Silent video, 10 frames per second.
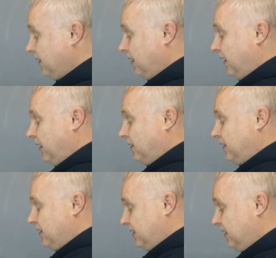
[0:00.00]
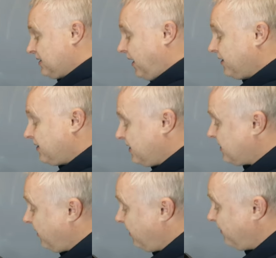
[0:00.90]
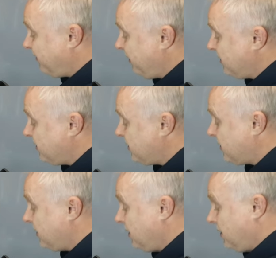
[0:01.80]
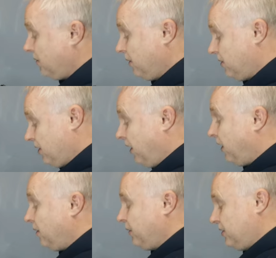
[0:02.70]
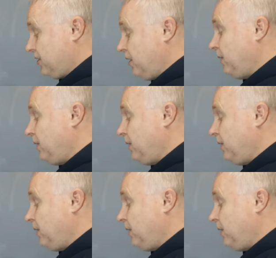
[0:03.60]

These kind of design features, which do